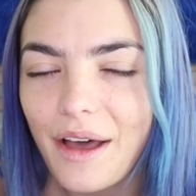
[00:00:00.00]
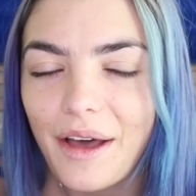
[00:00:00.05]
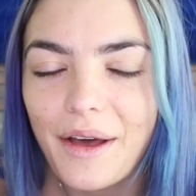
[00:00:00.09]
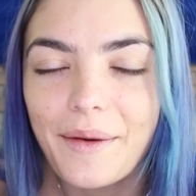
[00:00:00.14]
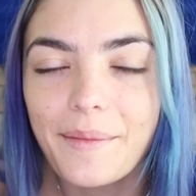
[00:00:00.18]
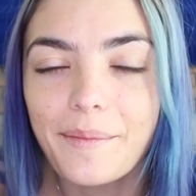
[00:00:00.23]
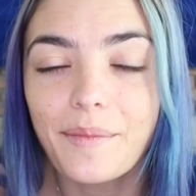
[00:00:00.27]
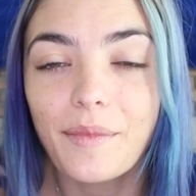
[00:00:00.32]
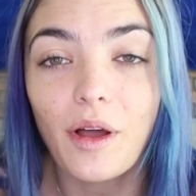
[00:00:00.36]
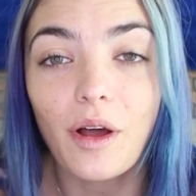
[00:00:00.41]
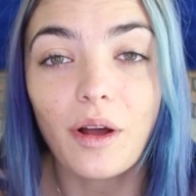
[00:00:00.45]

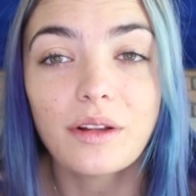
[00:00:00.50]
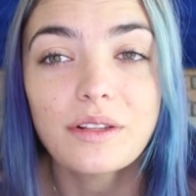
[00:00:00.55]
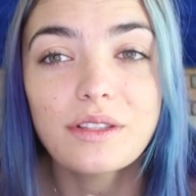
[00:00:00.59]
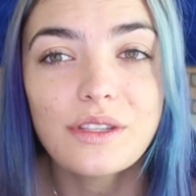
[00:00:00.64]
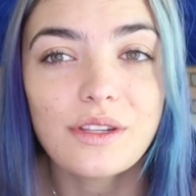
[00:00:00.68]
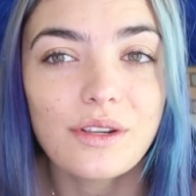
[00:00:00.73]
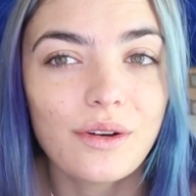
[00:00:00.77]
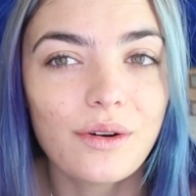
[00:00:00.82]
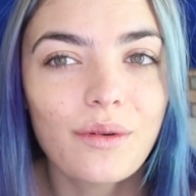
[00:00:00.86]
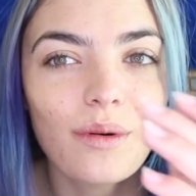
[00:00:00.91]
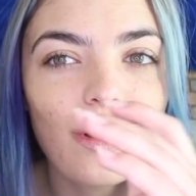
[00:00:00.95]
Um,
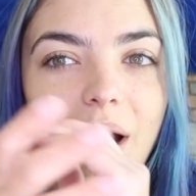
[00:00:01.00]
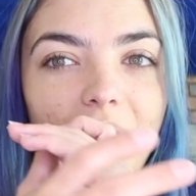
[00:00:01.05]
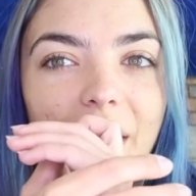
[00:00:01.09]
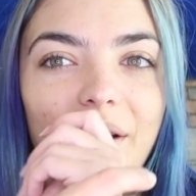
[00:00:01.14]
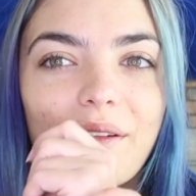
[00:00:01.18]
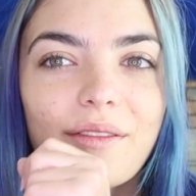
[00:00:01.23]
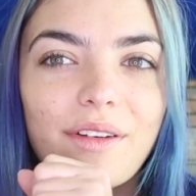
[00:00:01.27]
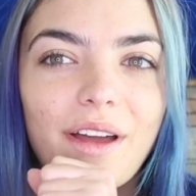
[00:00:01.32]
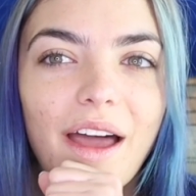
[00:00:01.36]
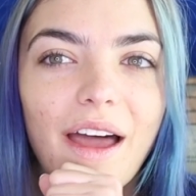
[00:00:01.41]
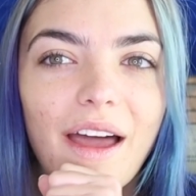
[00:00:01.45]
also,
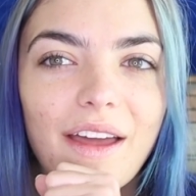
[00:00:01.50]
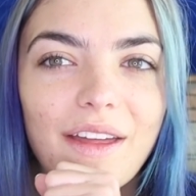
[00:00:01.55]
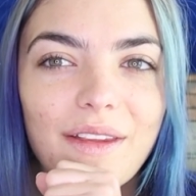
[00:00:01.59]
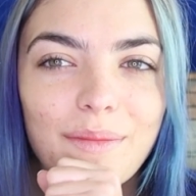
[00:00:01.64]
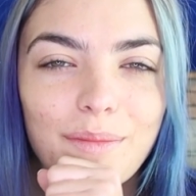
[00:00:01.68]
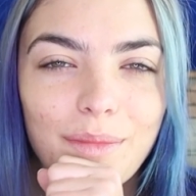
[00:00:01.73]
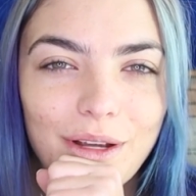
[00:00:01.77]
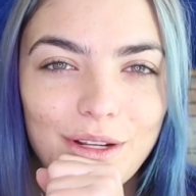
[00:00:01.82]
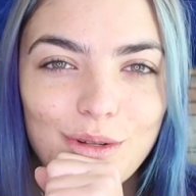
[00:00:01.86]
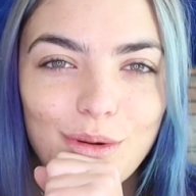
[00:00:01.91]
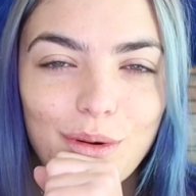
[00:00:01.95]
I've
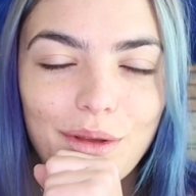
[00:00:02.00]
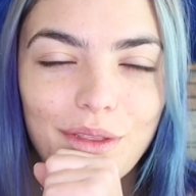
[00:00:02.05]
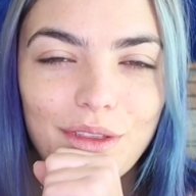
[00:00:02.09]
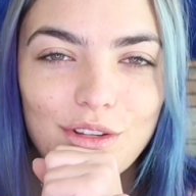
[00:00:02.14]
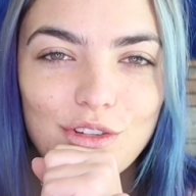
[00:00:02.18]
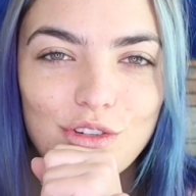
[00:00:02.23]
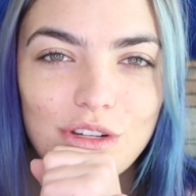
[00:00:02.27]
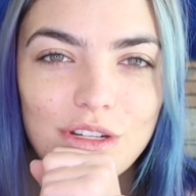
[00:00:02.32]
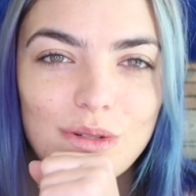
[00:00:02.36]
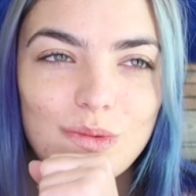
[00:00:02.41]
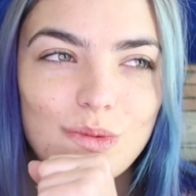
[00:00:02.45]
had my
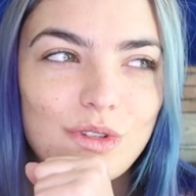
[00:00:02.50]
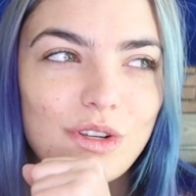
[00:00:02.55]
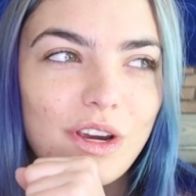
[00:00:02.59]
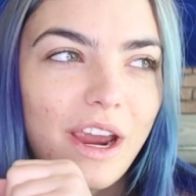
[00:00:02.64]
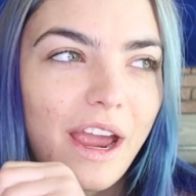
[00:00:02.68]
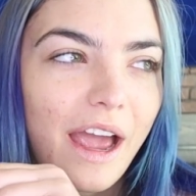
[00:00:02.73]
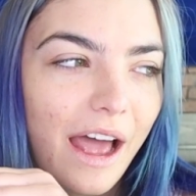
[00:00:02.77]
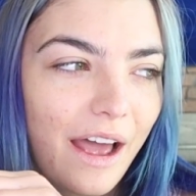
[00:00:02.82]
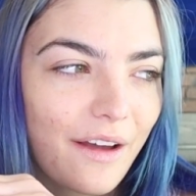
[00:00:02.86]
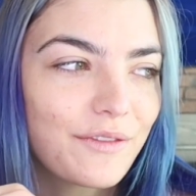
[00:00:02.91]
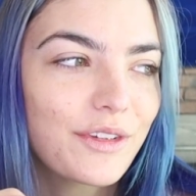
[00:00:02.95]
toiletries, which I
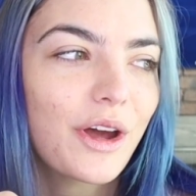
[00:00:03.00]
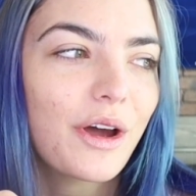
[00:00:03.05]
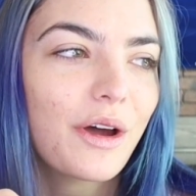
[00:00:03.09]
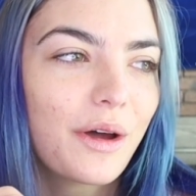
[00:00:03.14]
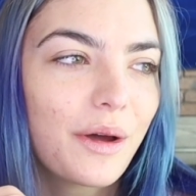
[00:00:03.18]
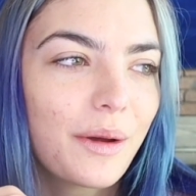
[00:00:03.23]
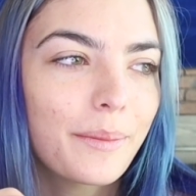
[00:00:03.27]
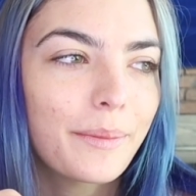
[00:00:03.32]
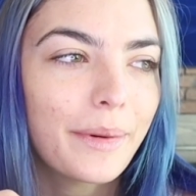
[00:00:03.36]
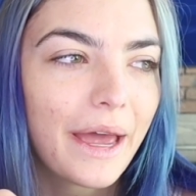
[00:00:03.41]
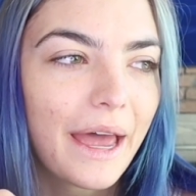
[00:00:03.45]
have not
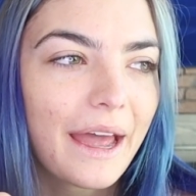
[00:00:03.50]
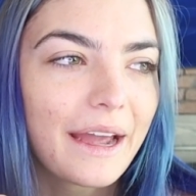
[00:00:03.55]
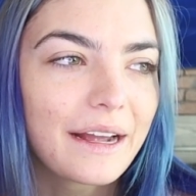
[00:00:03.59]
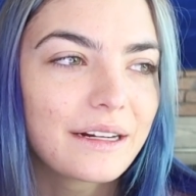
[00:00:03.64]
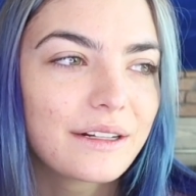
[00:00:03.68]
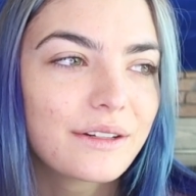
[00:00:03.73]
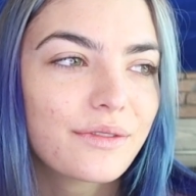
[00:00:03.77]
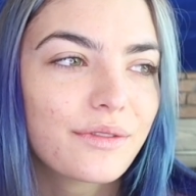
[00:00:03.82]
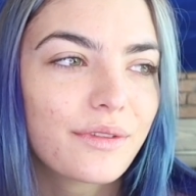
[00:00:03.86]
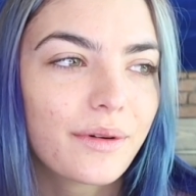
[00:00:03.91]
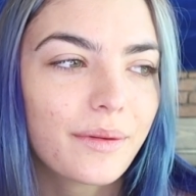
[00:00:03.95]

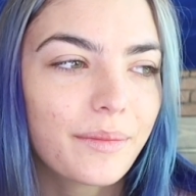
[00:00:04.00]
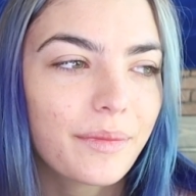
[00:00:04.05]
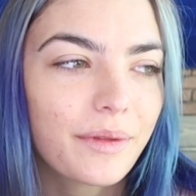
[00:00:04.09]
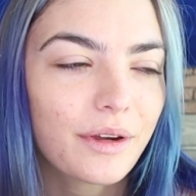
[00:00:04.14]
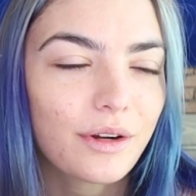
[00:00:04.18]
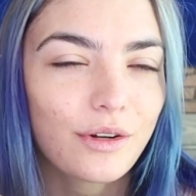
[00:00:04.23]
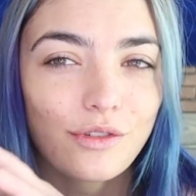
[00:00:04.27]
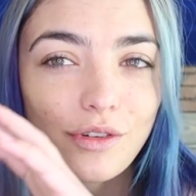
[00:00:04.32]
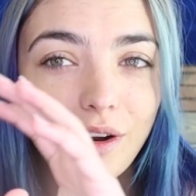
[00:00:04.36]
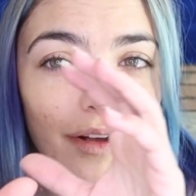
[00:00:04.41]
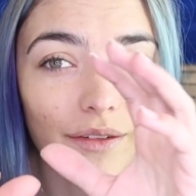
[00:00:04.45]
unpacked from
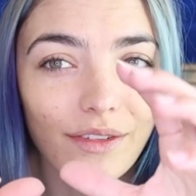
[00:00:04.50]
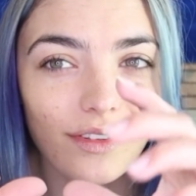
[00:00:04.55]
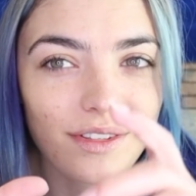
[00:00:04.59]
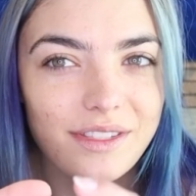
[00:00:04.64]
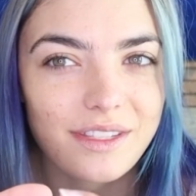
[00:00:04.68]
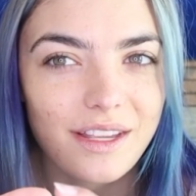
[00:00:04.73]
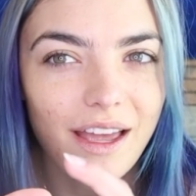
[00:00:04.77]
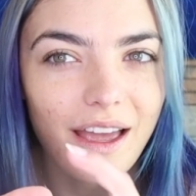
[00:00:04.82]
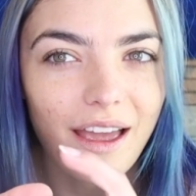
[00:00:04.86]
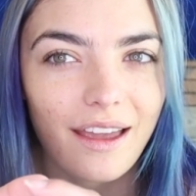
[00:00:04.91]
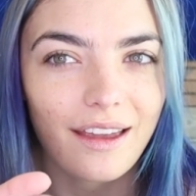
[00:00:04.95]
their travel
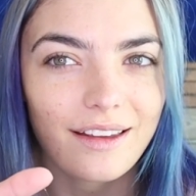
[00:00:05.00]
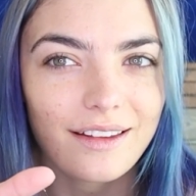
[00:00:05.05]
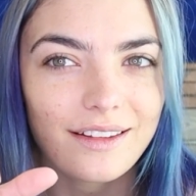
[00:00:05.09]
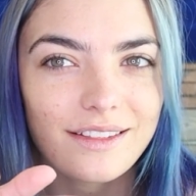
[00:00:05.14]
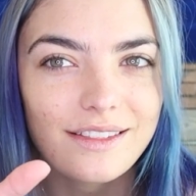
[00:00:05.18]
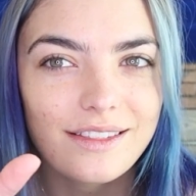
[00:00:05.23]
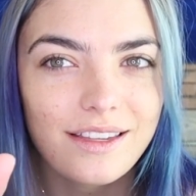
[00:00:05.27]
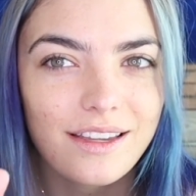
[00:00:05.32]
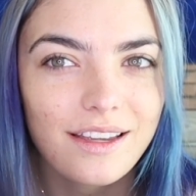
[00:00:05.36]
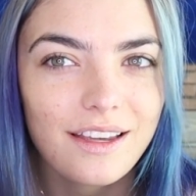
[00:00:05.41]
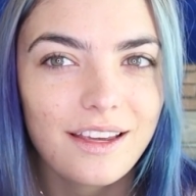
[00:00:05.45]

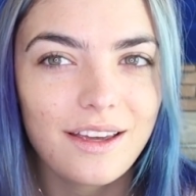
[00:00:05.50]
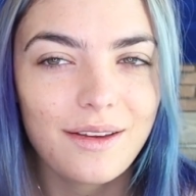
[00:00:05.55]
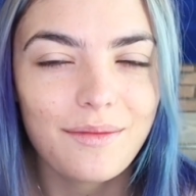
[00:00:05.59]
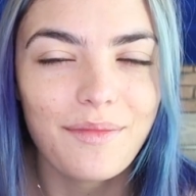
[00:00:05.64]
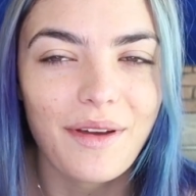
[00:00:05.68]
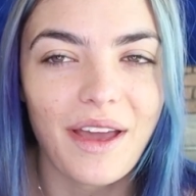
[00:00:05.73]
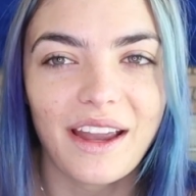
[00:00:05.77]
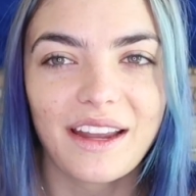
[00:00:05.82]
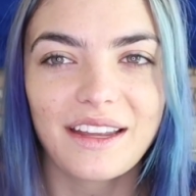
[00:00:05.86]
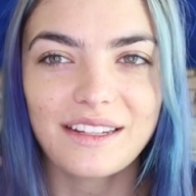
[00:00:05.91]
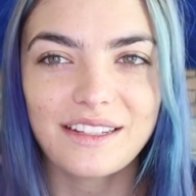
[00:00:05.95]
size
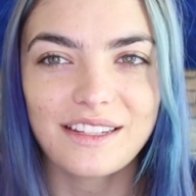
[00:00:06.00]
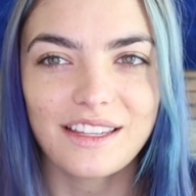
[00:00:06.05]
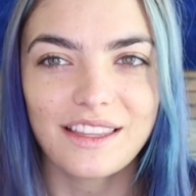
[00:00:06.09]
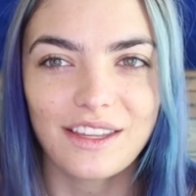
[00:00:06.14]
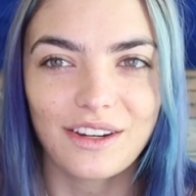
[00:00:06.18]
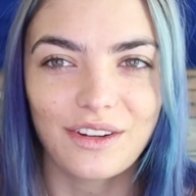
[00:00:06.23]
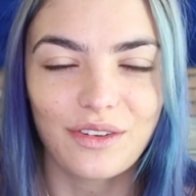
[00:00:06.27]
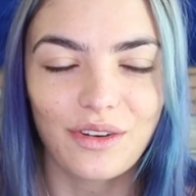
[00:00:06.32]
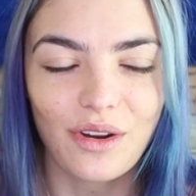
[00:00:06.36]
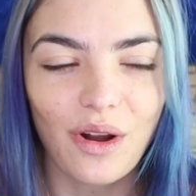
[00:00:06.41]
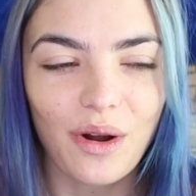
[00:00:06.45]
back into
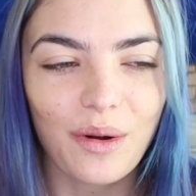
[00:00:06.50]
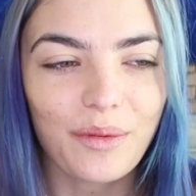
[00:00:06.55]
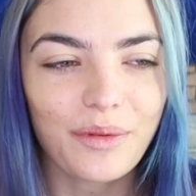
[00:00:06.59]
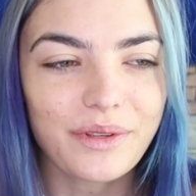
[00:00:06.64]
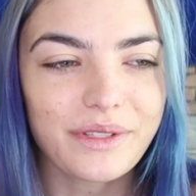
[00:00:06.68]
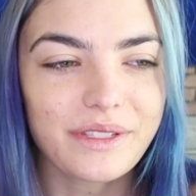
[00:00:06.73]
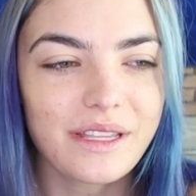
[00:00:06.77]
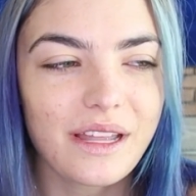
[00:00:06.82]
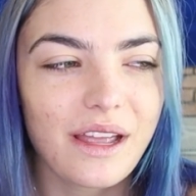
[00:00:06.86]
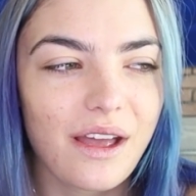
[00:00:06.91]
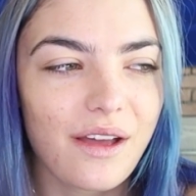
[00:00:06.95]
their
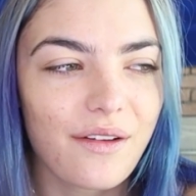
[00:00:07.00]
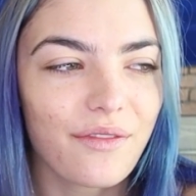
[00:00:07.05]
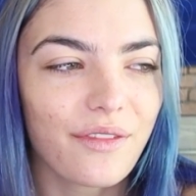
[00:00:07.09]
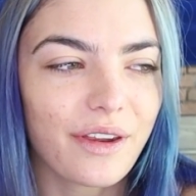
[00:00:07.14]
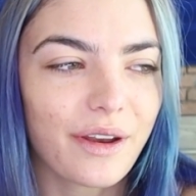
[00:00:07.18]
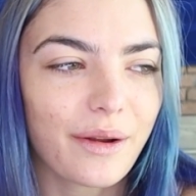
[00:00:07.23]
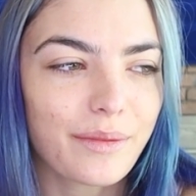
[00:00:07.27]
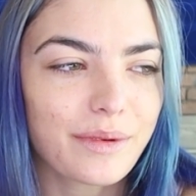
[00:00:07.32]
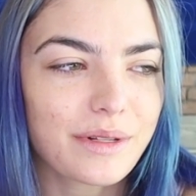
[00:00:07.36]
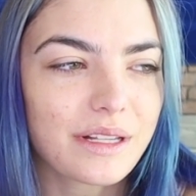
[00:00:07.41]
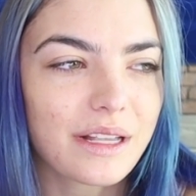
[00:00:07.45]
normal stuff
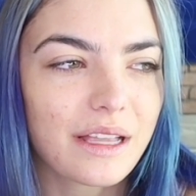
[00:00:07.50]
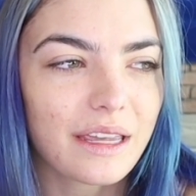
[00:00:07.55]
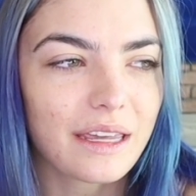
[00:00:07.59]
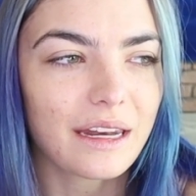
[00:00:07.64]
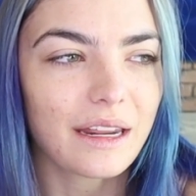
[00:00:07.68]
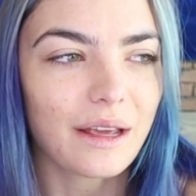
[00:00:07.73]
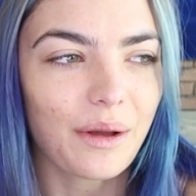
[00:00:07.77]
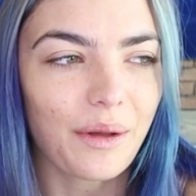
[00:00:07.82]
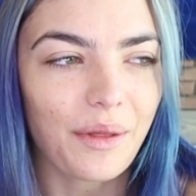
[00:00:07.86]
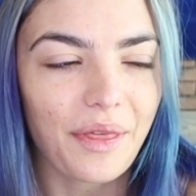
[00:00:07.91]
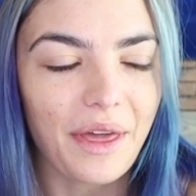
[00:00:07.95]
and I was
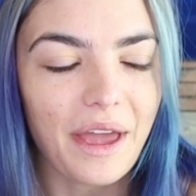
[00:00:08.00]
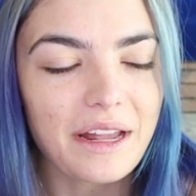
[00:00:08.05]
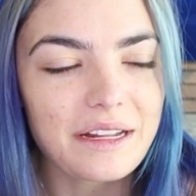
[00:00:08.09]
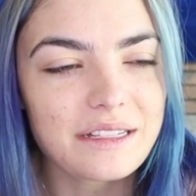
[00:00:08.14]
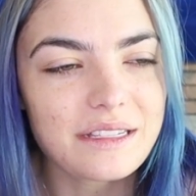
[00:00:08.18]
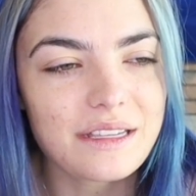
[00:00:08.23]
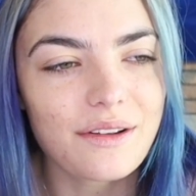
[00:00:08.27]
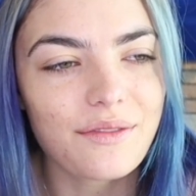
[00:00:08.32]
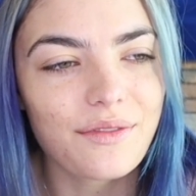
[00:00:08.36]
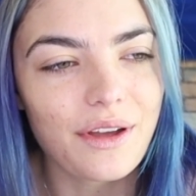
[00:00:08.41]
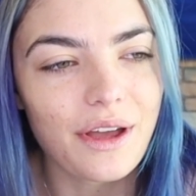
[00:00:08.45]
cleaning all
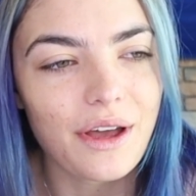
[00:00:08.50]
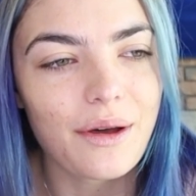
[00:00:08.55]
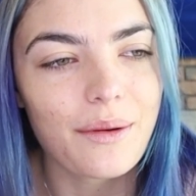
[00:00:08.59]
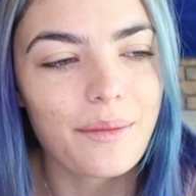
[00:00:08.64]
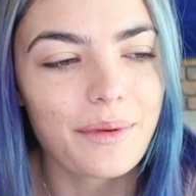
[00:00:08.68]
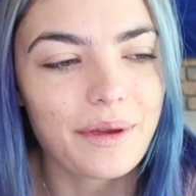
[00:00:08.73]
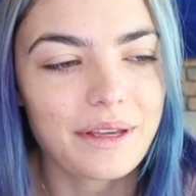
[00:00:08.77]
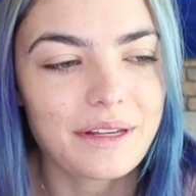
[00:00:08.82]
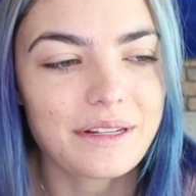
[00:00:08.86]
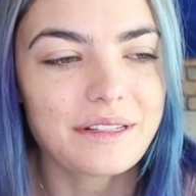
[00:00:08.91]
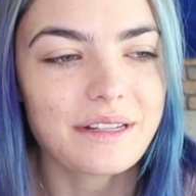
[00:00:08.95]
that stuff out
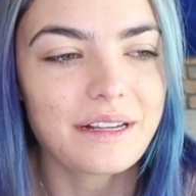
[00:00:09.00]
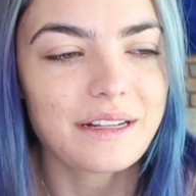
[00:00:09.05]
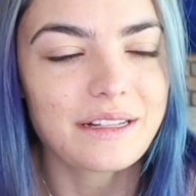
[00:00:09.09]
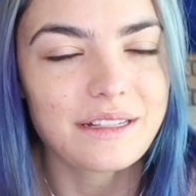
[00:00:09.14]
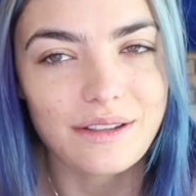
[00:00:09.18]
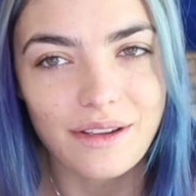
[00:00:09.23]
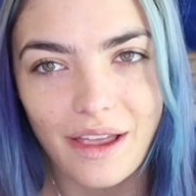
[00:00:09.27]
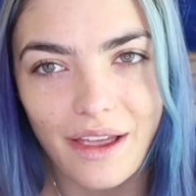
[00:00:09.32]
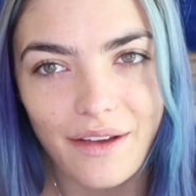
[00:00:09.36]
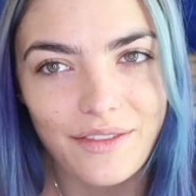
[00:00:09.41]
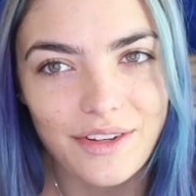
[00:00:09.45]
because I
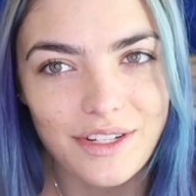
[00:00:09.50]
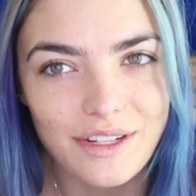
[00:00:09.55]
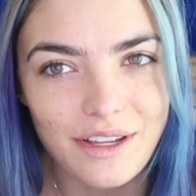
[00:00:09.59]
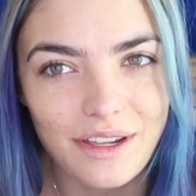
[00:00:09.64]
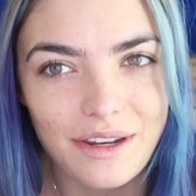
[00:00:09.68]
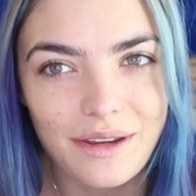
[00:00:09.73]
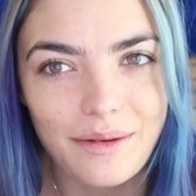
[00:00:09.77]
still haven't done